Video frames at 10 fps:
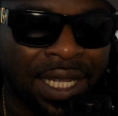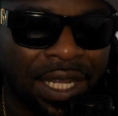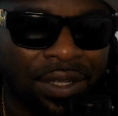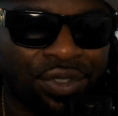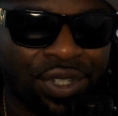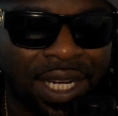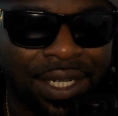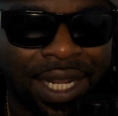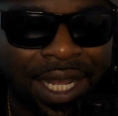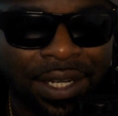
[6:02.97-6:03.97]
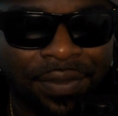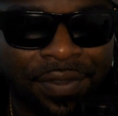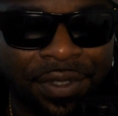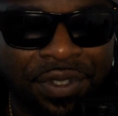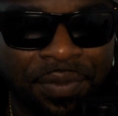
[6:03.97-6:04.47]
I don't try to knock her
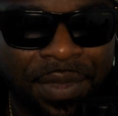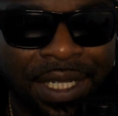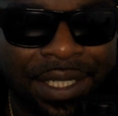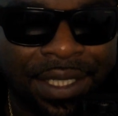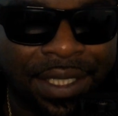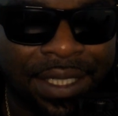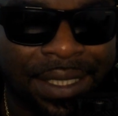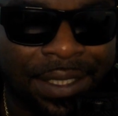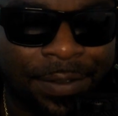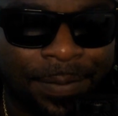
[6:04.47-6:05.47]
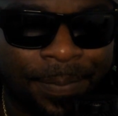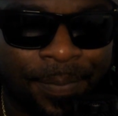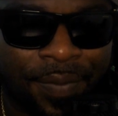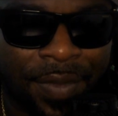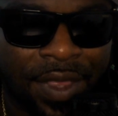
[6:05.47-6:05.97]
for too much, uh,
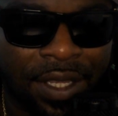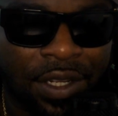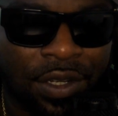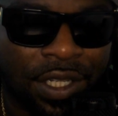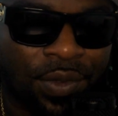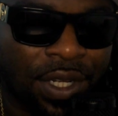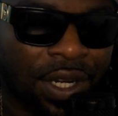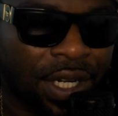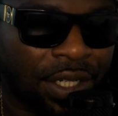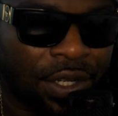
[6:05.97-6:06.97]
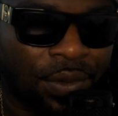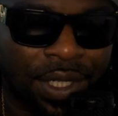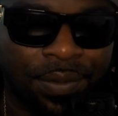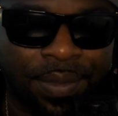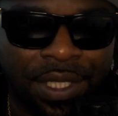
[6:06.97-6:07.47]
you know, because we already know
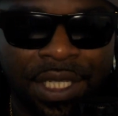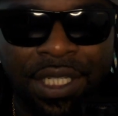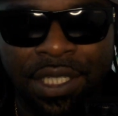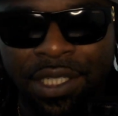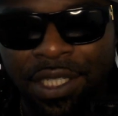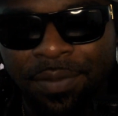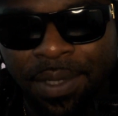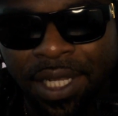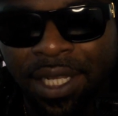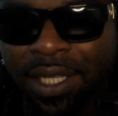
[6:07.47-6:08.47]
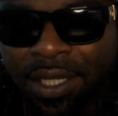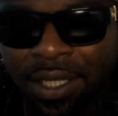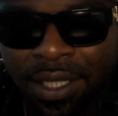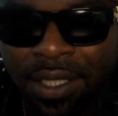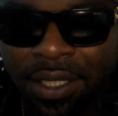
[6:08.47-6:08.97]
what position she's playing,
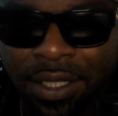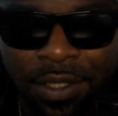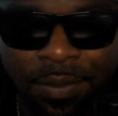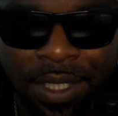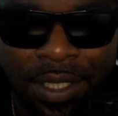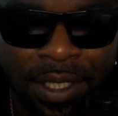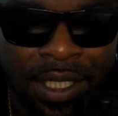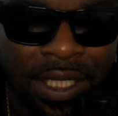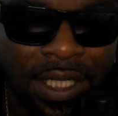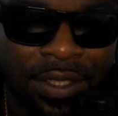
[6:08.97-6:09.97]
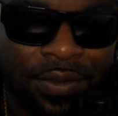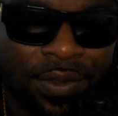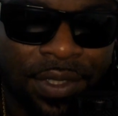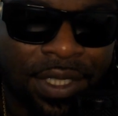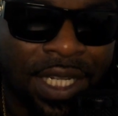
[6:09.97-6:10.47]
you know. But it's
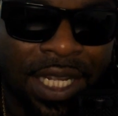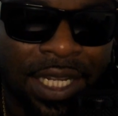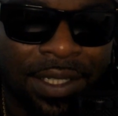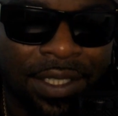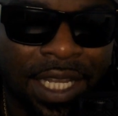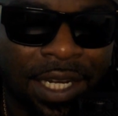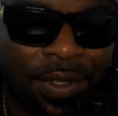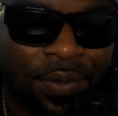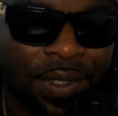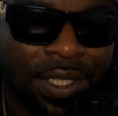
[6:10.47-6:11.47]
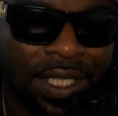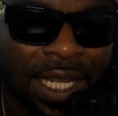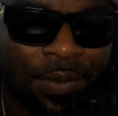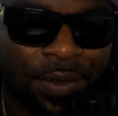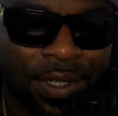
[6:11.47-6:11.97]
one time, it's got to be one
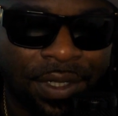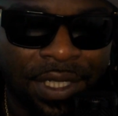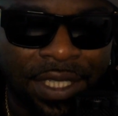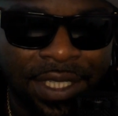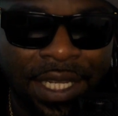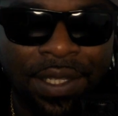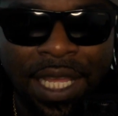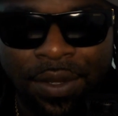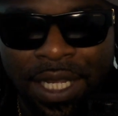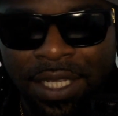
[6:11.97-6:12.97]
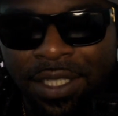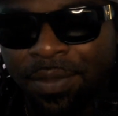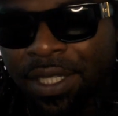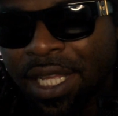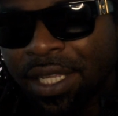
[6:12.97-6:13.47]
time where the sellout has to
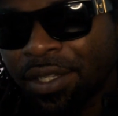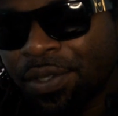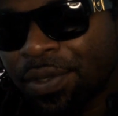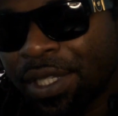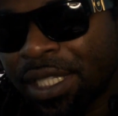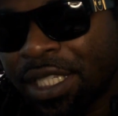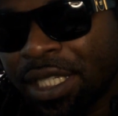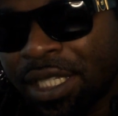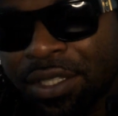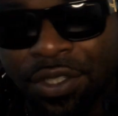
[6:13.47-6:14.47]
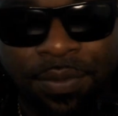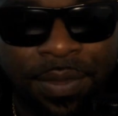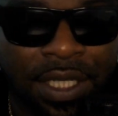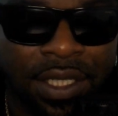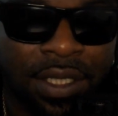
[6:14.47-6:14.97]
be like, you know what, this shit is too
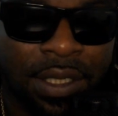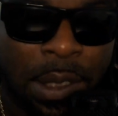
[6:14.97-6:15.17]
much.